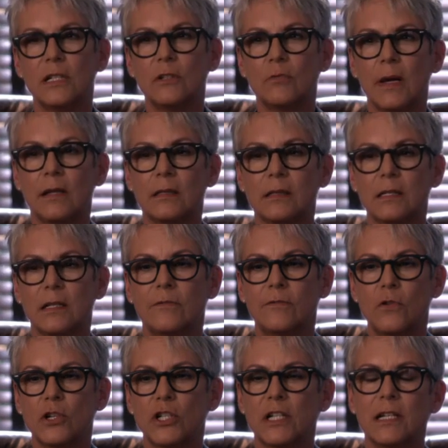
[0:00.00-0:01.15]
Dean Reynolds'
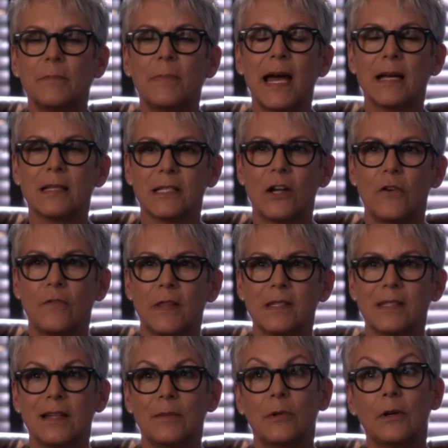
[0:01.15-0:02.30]
unfortunate passing over the
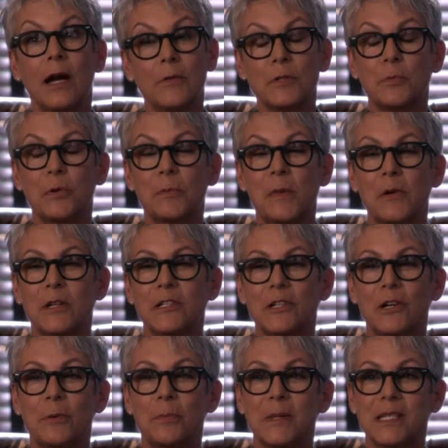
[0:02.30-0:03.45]
summer, I was promoted to her